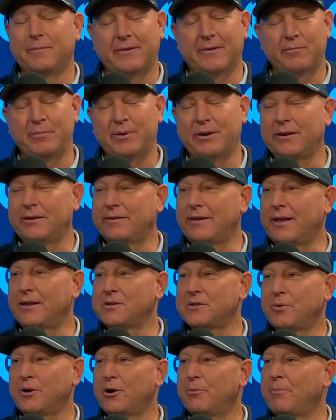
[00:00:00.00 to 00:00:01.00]
have been a
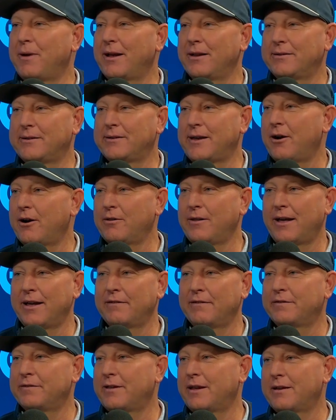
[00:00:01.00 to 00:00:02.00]
tennis player my entire life.